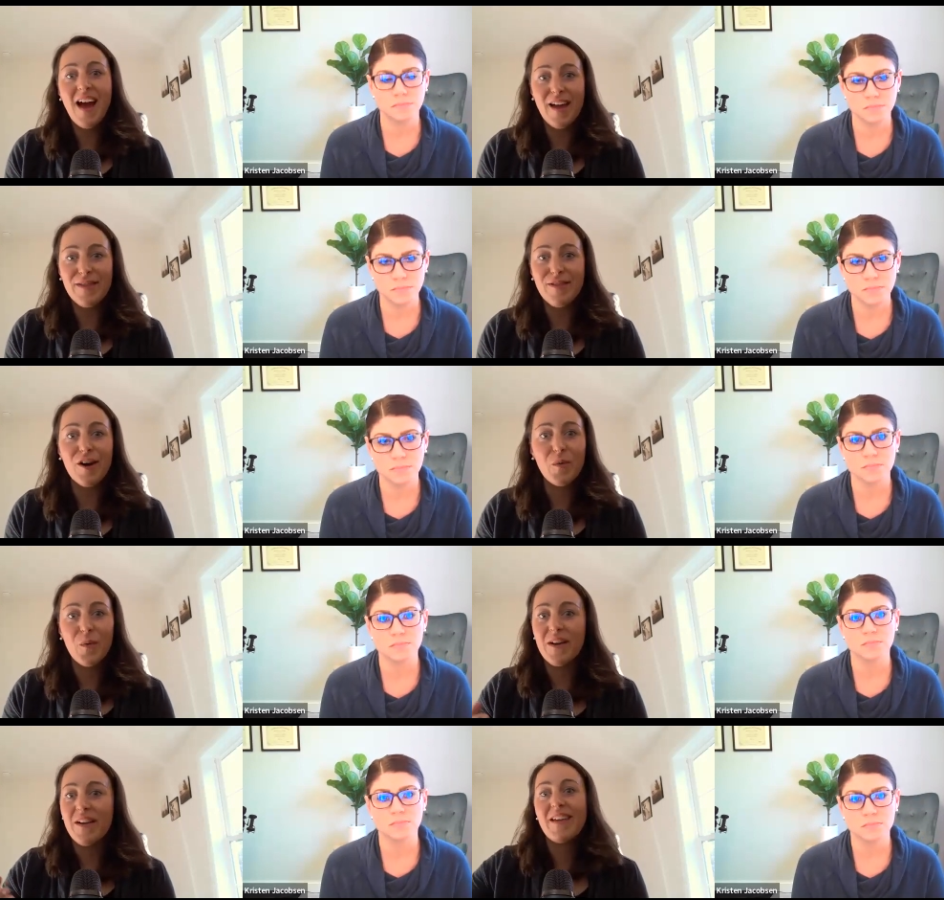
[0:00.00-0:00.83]
Speaker 1: I thought it
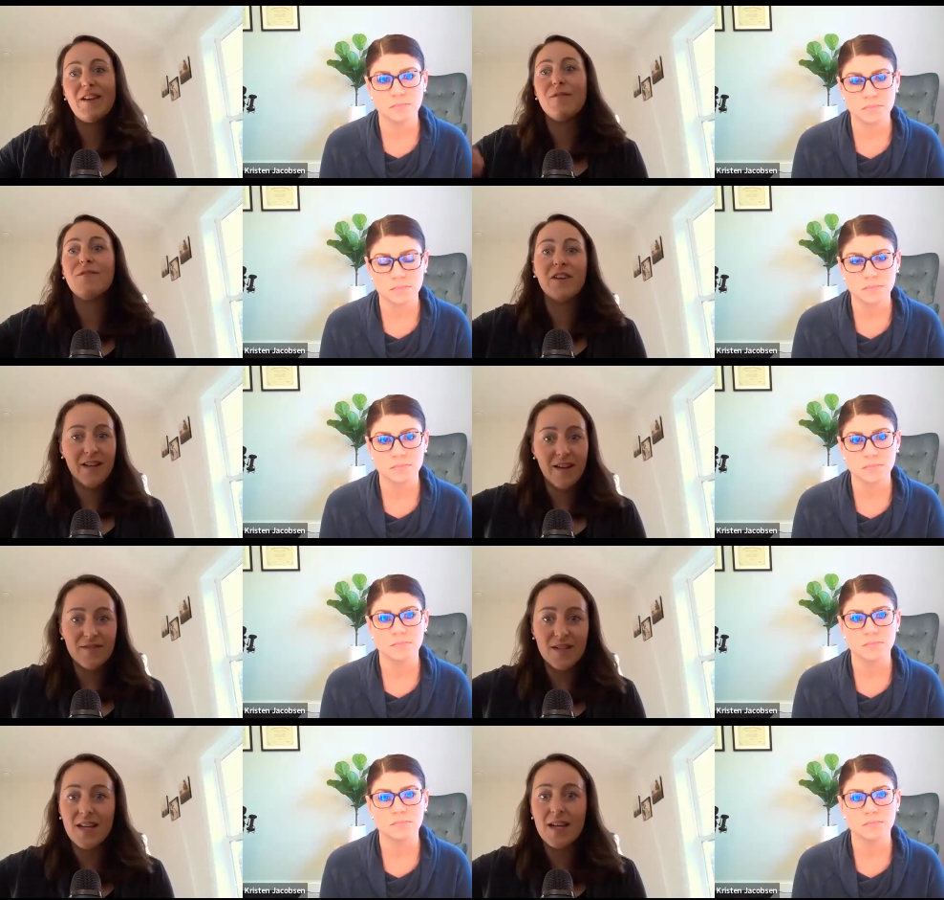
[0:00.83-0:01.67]
would and then you feel like you
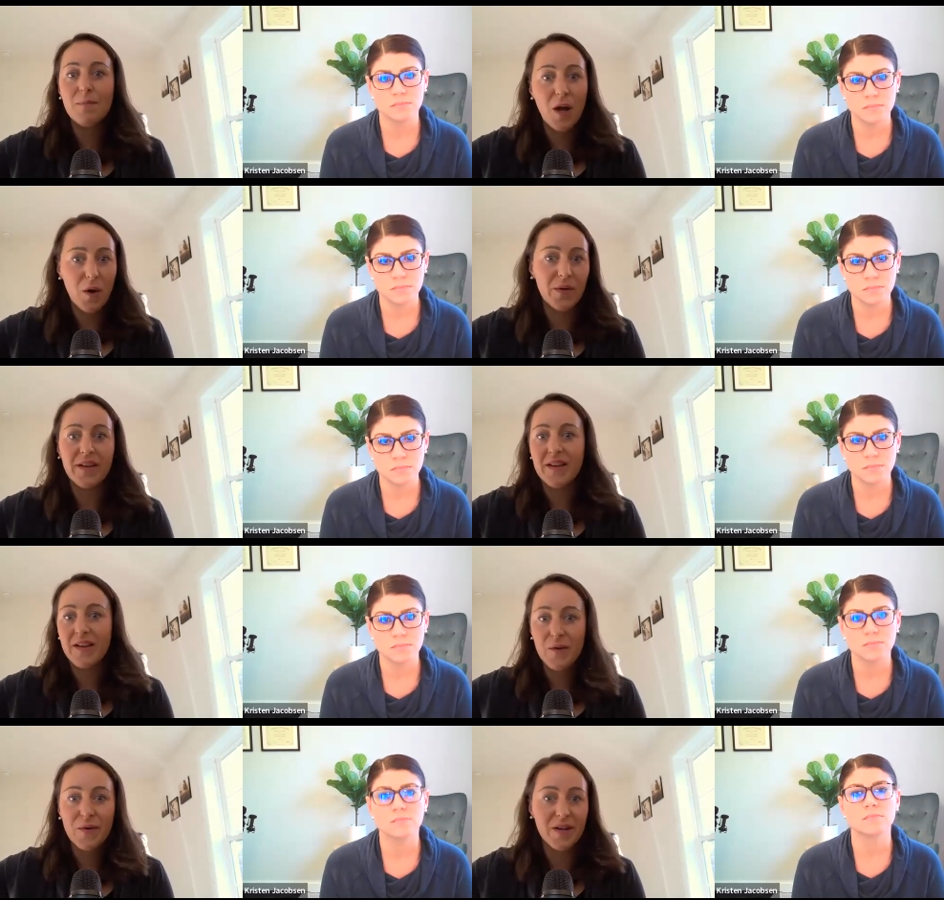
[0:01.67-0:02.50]
have to keep going
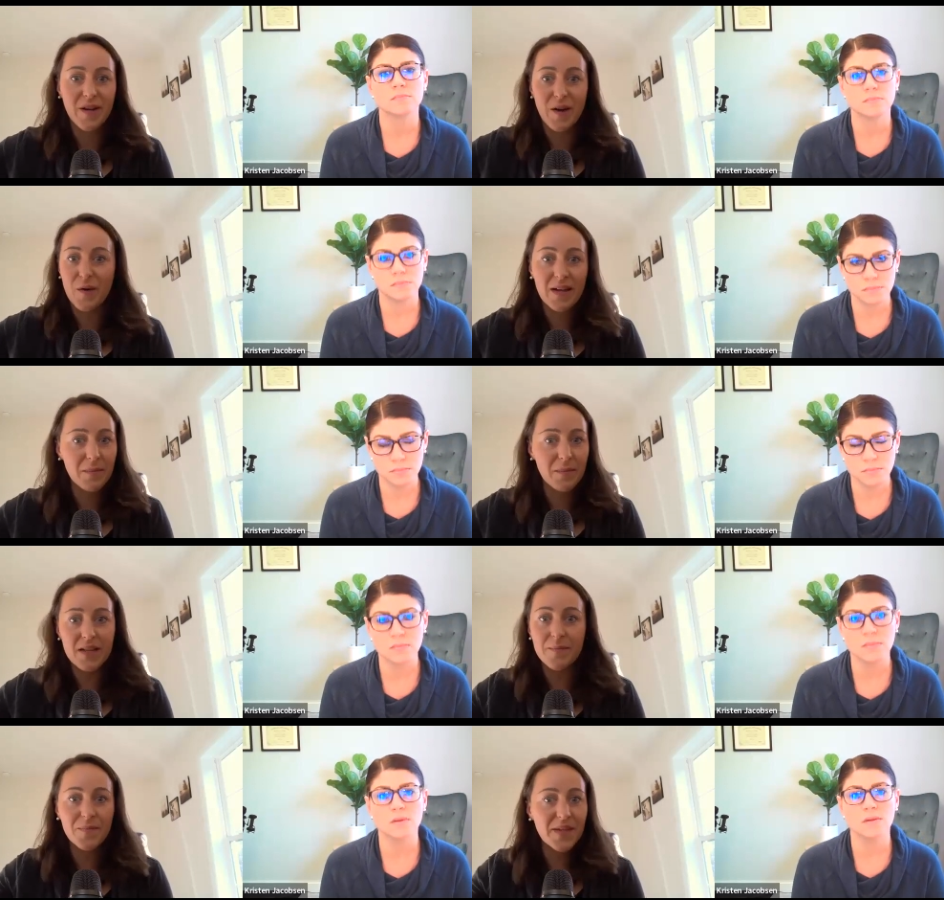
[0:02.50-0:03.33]
and going and going
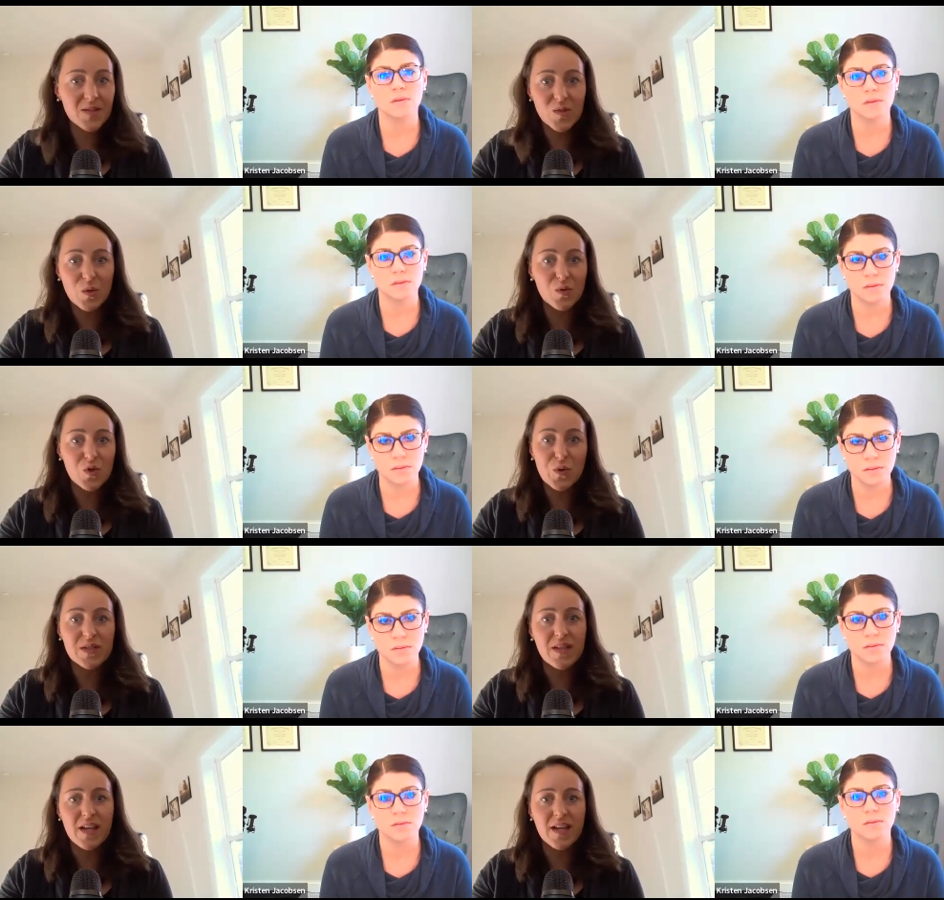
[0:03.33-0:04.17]
but it's so true
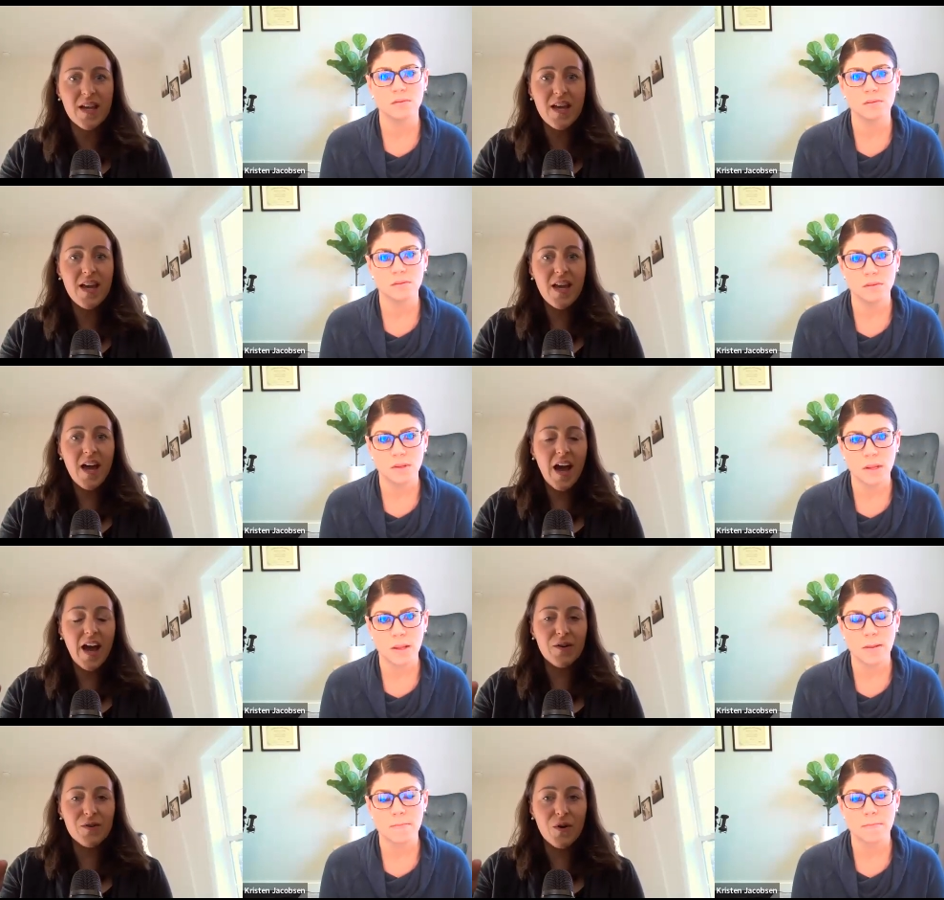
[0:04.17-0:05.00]
it's like
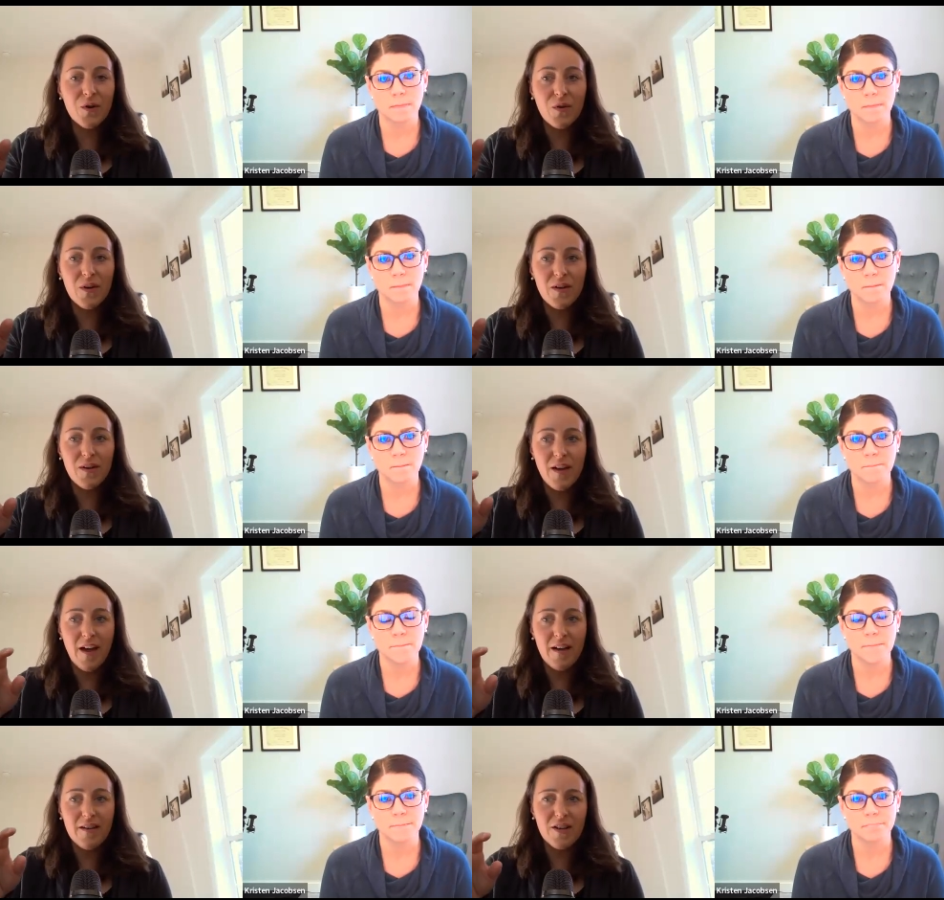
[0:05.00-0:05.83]
I don't know uh, uh,